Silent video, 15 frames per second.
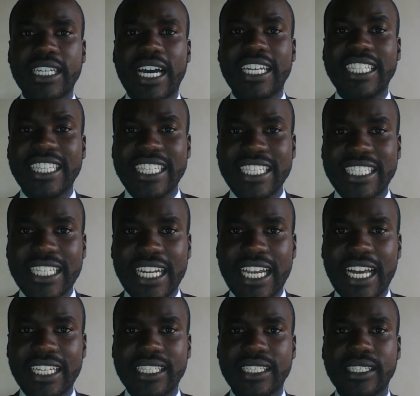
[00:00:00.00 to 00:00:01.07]
And in this
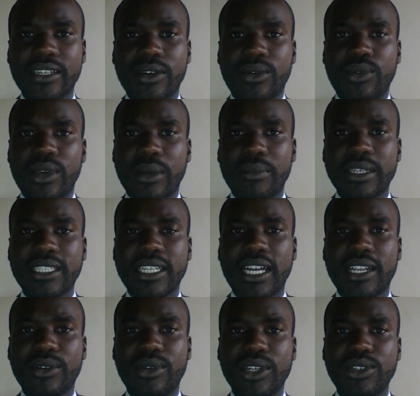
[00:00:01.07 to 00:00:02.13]
class, we are
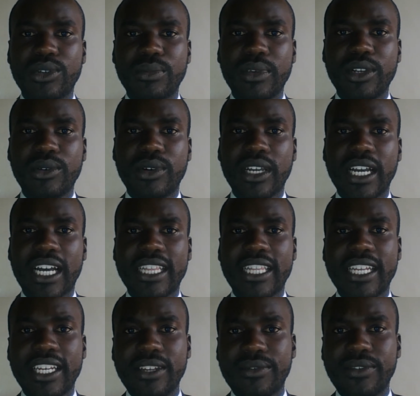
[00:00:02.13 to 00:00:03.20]
basically going to be looking at the
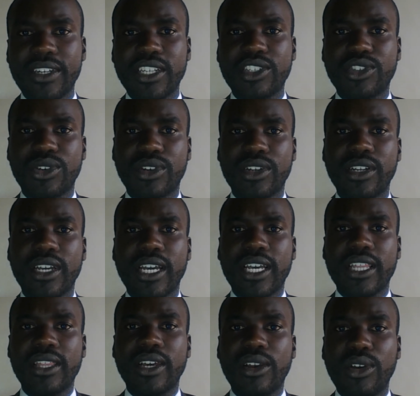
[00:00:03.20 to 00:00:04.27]
definition,
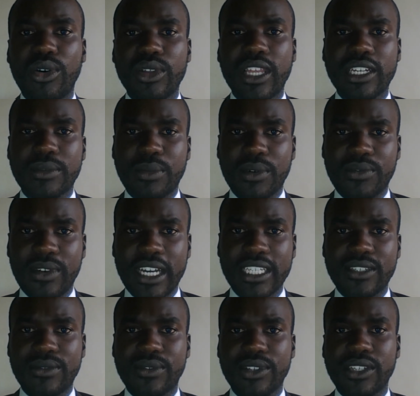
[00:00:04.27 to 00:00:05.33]
the law that
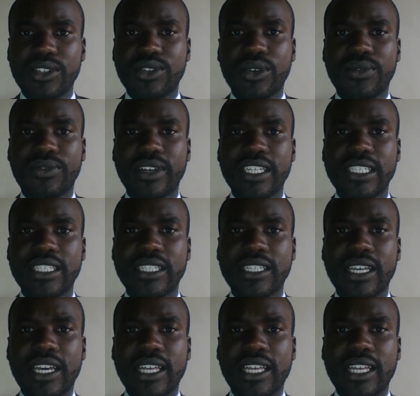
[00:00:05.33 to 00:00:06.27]
provides for this offense.